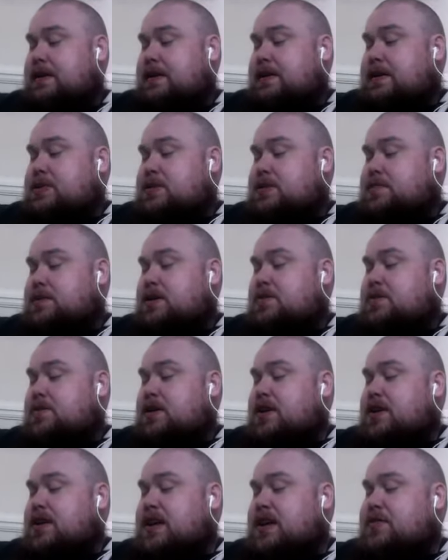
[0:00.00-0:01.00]
to be
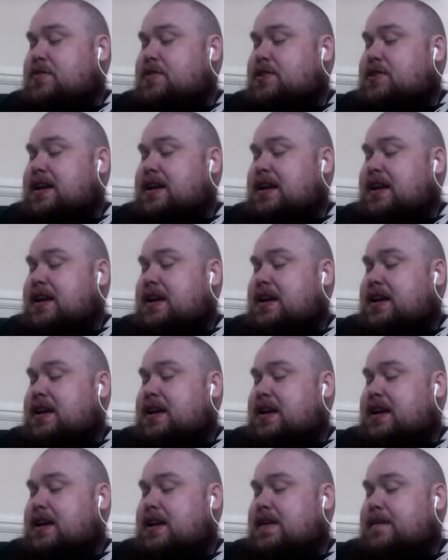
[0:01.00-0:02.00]
whatever
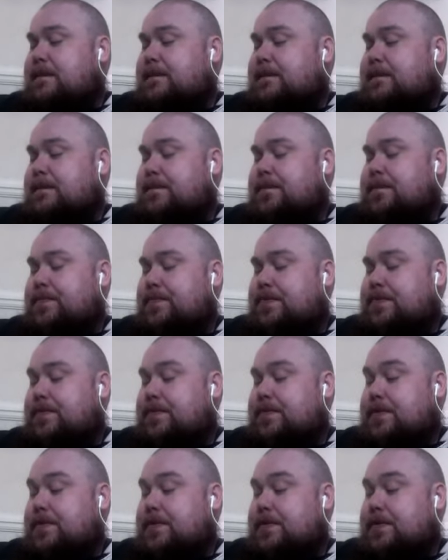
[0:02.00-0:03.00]
I
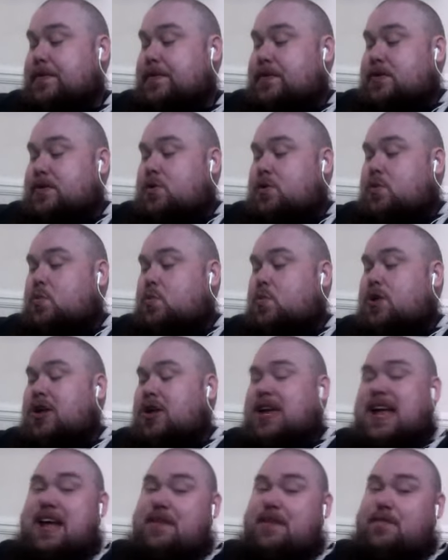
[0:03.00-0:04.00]

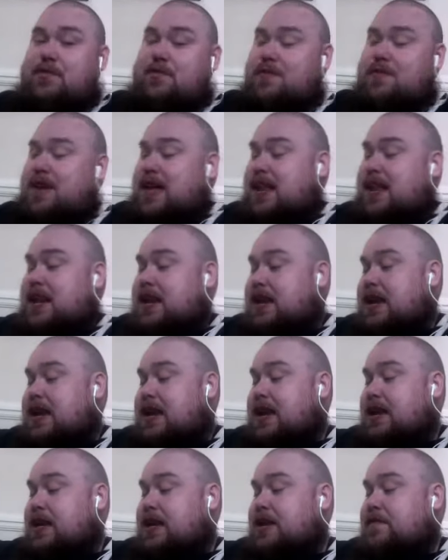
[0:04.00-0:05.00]

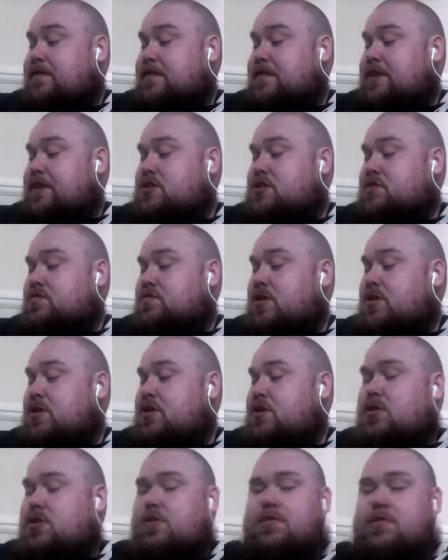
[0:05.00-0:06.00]
like. If it's
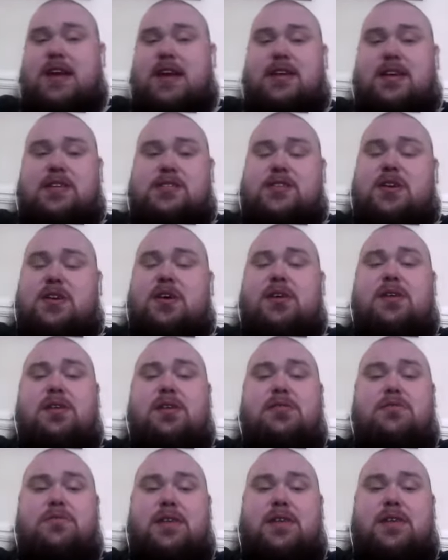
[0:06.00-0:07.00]
wrong or right, it's
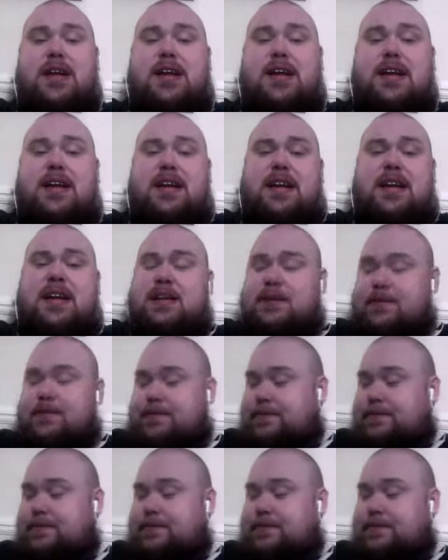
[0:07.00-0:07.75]
alright.